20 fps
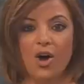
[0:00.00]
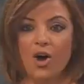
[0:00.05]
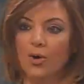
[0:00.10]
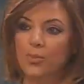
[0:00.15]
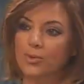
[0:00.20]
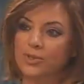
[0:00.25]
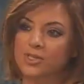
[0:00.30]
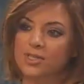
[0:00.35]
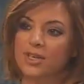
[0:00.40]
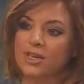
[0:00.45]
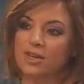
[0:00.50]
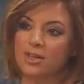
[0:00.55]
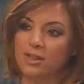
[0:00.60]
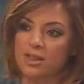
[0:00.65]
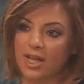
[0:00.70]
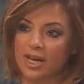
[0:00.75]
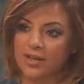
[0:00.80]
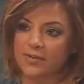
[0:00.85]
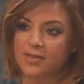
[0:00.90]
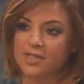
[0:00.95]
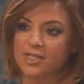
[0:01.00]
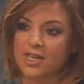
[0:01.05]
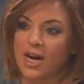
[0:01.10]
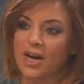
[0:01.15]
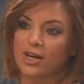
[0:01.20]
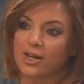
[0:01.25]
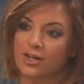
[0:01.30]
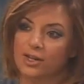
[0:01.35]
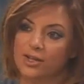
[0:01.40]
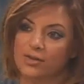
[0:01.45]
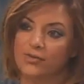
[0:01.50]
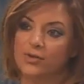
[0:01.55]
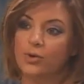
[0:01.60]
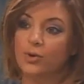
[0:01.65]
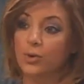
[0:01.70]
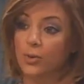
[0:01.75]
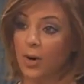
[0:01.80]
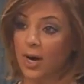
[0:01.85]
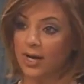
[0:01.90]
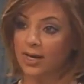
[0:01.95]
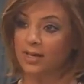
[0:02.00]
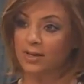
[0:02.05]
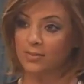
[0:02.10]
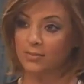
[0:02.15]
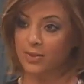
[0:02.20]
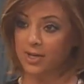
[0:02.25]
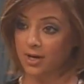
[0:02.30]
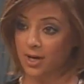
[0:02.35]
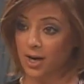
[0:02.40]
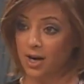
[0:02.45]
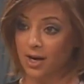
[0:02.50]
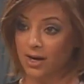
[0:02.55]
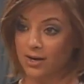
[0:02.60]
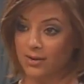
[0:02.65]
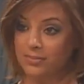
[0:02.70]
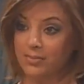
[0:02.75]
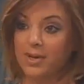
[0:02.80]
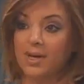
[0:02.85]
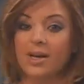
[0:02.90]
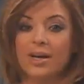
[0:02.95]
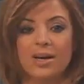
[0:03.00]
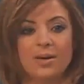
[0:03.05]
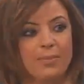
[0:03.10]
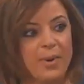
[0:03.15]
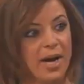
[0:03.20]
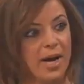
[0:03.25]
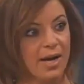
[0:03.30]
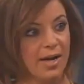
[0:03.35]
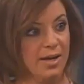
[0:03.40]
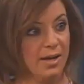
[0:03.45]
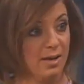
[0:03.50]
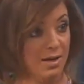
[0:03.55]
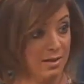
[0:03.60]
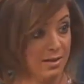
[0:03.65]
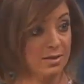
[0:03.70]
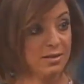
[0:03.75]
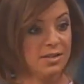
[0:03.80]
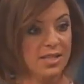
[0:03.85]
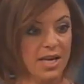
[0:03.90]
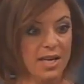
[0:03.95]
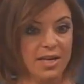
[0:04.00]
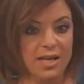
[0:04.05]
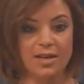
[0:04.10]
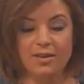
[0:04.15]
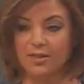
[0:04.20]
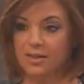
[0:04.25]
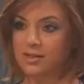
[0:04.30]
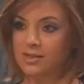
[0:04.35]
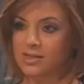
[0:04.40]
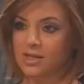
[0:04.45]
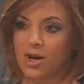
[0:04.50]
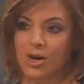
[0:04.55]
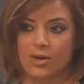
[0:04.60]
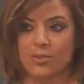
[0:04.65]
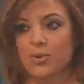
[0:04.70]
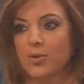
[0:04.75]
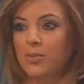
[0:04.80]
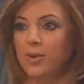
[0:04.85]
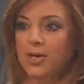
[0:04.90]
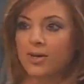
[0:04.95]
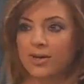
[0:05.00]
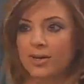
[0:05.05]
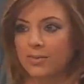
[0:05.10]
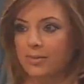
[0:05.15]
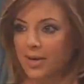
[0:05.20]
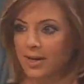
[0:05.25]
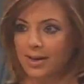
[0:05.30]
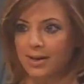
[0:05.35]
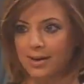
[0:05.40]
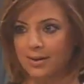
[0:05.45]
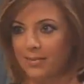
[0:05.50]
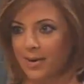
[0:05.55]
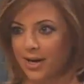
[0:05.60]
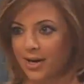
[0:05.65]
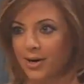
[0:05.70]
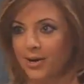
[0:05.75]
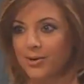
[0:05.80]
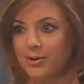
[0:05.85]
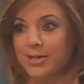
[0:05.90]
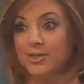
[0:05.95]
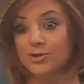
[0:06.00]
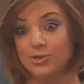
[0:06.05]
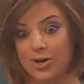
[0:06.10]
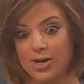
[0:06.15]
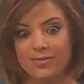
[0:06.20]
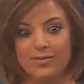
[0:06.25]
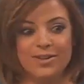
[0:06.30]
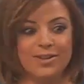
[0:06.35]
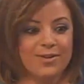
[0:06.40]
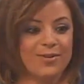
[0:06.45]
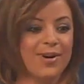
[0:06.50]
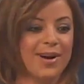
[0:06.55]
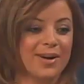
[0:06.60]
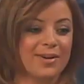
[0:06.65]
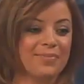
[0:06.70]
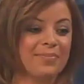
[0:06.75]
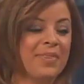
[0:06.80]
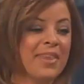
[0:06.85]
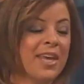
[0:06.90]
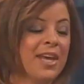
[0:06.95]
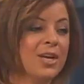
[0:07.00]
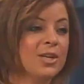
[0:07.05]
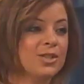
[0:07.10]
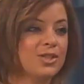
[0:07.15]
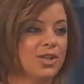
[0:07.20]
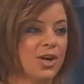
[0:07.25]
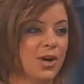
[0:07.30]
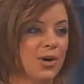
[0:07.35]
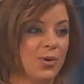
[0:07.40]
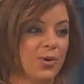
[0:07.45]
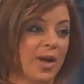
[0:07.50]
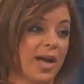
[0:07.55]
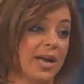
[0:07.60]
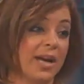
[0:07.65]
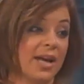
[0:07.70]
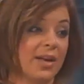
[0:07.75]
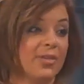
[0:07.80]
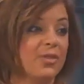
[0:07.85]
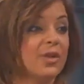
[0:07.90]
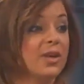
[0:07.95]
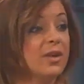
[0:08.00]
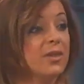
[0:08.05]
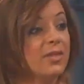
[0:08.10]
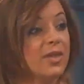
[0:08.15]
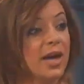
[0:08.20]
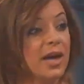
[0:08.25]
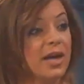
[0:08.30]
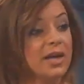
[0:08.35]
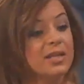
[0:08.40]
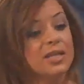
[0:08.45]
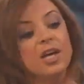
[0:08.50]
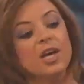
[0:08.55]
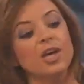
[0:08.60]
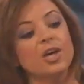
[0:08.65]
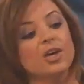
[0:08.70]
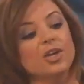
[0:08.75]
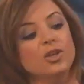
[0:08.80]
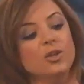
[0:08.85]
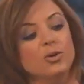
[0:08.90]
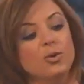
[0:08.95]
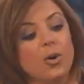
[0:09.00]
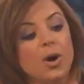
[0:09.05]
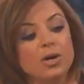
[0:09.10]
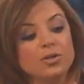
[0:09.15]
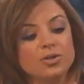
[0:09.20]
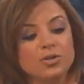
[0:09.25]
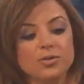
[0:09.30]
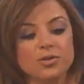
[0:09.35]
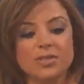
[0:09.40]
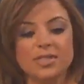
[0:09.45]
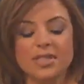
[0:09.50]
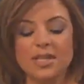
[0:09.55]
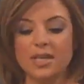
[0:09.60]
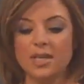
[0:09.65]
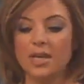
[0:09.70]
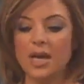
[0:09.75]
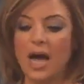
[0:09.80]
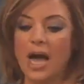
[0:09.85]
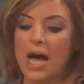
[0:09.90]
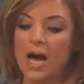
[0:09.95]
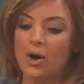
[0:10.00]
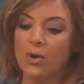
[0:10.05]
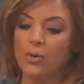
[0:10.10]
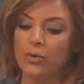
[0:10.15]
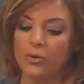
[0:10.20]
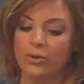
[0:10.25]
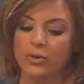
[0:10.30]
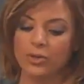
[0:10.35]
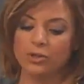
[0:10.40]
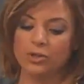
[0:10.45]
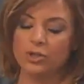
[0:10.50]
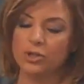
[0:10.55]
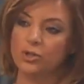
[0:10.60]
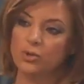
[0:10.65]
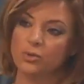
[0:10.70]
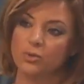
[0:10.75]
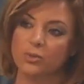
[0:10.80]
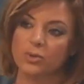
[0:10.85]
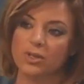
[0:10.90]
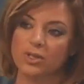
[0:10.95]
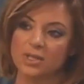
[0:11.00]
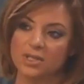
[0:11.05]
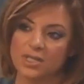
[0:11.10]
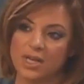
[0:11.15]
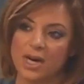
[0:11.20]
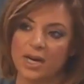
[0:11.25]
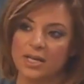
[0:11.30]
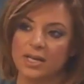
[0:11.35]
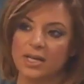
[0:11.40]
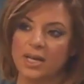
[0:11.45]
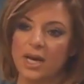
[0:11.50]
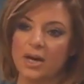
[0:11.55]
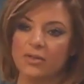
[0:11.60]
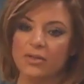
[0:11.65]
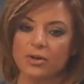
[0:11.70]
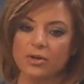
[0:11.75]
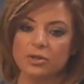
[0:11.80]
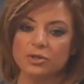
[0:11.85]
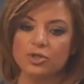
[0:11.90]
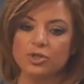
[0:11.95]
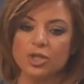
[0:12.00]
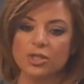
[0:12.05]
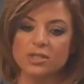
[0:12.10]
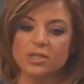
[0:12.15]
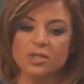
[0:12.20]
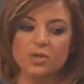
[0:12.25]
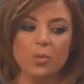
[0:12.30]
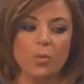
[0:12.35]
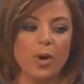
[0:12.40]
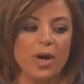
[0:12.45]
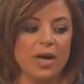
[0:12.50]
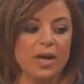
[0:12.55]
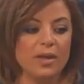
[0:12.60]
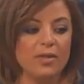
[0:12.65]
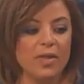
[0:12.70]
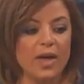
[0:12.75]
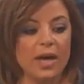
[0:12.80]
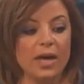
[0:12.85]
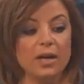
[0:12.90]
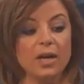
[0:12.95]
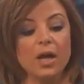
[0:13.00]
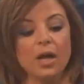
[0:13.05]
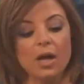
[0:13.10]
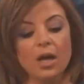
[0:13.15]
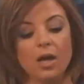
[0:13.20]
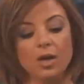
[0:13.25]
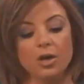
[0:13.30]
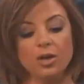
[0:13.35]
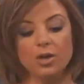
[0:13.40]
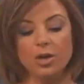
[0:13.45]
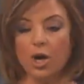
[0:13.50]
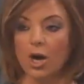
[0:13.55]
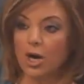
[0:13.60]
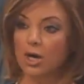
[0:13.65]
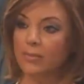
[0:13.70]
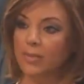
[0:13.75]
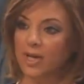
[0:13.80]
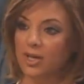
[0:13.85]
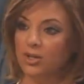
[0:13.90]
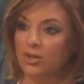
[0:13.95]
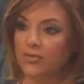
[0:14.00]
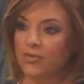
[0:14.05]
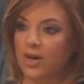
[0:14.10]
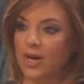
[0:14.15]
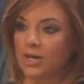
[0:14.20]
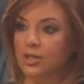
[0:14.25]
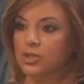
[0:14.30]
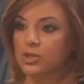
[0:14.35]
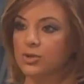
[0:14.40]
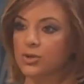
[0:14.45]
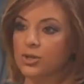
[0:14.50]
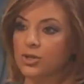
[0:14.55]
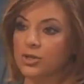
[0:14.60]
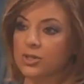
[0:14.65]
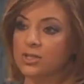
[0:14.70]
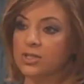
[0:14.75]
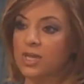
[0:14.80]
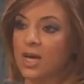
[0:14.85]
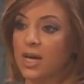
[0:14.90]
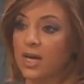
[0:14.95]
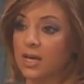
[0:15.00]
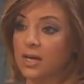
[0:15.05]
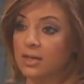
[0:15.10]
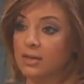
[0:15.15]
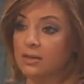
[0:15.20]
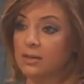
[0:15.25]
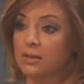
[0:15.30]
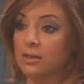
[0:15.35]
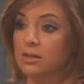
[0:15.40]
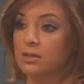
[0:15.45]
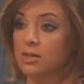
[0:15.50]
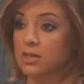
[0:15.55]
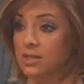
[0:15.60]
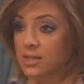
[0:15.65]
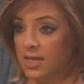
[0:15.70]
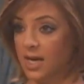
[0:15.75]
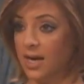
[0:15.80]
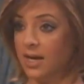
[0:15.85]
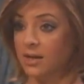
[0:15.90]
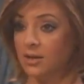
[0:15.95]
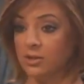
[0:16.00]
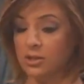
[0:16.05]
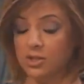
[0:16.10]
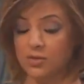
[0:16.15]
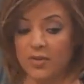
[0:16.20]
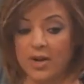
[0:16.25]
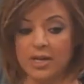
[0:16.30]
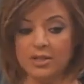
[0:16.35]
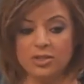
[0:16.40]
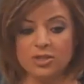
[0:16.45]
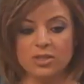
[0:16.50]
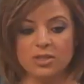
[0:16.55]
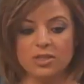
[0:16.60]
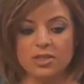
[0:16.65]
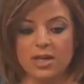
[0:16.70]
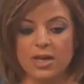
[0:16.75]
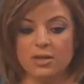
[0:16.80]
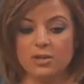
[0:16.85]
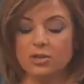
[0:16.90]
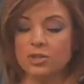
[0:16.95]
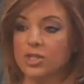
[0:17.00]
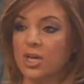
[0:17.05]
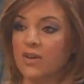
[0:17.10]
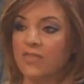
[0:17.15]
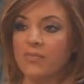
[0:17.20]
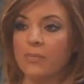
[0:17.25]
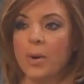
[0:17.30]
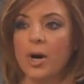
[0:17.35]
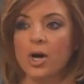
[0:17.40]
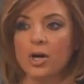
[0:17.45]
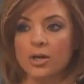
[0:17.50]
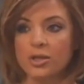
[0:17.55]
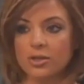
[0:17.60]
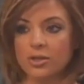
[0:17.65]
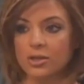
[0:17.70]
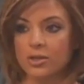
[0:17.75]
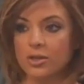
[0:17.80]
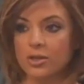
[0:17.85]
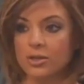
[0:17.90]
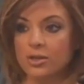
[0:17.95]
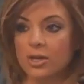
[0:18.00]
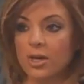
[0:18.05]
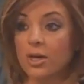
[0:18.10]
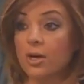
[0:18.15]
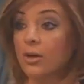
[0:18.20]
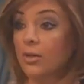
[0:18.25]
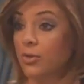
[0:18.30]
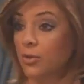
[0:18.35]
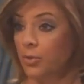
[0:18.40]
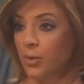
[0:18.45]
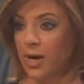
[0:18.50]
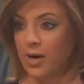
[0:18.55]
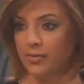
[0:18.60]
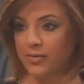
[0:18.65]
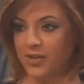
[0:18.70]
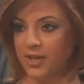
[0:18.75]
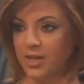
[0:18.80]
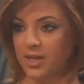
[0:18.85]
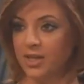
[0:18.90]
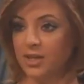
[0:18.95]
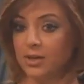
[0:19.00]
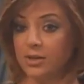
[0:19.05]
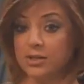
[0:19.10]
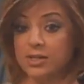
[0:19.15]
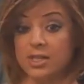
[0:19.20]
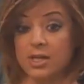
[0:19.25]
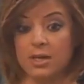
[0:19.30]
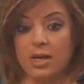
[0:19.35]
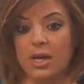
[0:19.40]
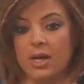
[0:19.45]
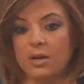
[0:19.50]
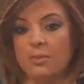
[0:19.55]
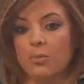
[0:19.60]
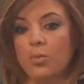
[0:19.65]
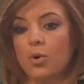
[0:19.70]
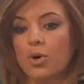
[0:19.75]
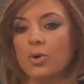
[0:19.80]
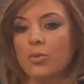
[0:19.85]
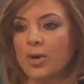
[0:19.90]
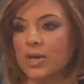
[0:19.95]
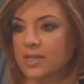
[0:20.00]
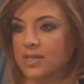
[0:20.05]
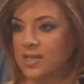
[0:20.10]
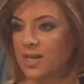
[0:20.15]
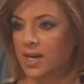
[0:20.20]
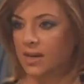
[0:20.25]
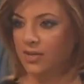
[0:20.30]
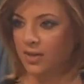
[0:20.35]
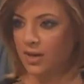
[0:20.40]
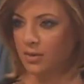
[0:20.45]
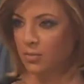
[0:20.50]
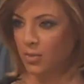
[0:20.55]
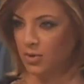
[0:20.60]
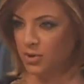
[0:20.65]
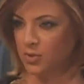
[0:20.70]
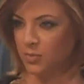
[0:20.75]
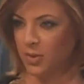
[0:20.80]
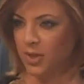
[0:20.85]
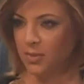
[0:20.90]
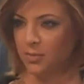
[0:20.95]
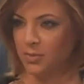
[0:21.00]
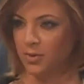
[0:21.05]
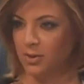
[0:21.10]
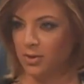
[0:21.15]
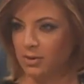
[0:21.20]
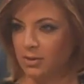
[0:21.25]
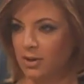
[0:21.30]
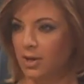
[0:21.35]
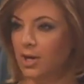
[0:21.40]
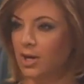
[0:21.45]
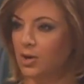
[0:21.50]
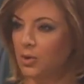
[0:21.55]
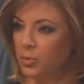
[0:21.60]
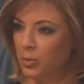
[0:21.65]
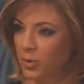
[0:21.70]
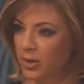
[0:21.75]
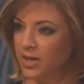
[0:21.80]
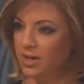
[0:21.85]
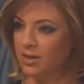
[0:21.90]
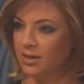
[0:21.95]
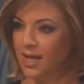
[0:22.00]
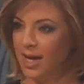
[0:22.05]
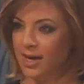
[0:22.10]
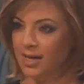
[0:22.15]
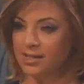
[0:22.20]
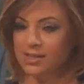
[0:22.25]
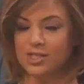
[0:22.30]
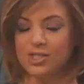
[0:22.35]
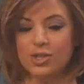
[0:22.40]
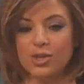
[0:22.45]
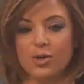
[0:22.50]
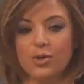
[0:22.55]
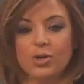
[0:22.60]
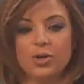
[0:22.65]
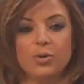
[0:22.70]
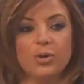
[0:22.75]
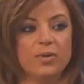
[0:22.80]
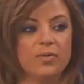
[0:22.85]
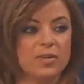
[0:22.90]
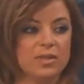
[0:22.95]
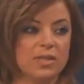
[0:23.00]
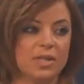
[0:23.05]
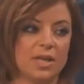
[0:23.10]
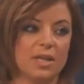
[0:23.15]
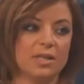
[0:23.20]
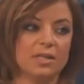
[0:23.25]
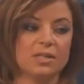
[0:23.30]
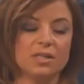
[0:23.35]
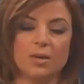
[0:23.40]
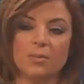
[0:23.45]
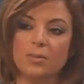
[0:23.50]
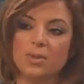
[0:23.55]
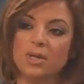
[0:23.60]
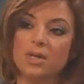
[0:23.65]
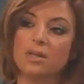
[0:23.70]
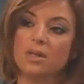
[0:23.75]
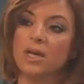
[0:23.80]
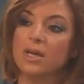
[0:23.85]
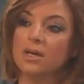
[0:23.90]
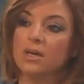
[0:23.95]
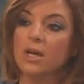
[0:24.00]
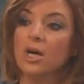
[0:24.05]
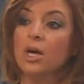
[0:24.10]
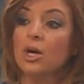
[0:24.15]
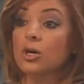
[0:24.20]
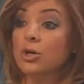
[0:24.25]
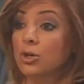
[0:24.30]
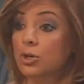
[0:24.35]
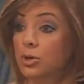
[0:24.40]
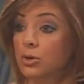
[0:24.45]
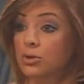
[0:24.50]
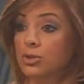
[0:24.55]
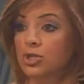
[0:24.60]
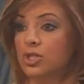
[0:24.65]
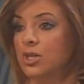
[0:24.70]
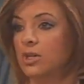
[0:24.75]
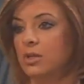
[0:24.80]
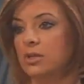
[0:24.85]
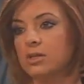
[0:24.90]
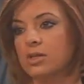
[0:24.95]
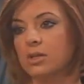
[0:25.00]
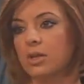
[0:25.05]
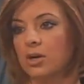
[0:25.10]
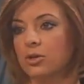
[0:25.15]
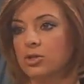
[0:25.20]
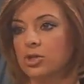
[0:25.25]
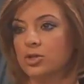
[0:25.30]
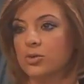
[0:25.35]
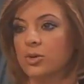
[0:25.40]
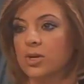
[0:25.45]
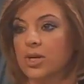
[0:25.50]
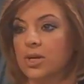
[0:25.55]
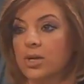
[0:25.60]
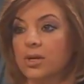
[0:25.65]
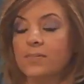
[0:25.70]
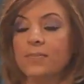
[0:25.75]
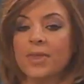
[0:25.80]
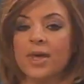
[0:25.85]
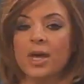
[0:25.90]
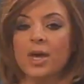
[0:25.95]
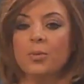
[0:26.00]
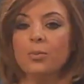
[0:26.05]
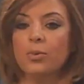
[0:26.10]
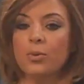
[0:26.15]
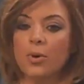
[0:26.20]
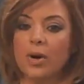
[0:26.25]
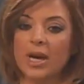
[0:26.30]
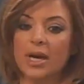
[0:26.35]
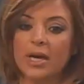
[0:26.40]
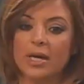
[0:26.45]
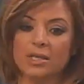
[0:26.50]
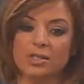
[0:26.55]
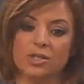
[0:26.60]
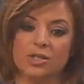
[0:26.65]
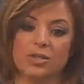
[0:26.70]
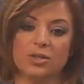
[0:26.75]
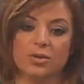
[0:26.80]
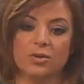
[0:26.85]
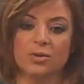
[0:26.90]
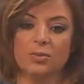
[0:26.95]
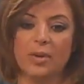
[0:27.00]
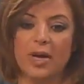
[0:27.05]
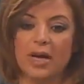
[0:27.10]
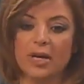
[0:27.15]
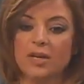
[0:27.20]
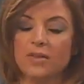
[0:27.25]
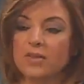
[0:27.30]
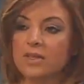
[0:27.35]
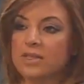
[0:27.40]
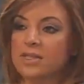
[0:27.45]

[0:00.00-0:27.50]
almost like a lifestyle of who I can become by taking this automobile and making it my own and driving it around. So, and I think that you also see how the two really tie together, just the way that car manufacturers and designers, fashion designers, have partnered throughout the years and in more ways than I think most people realize. You know, you even take somebody like Gucci, this luxury brand who back in the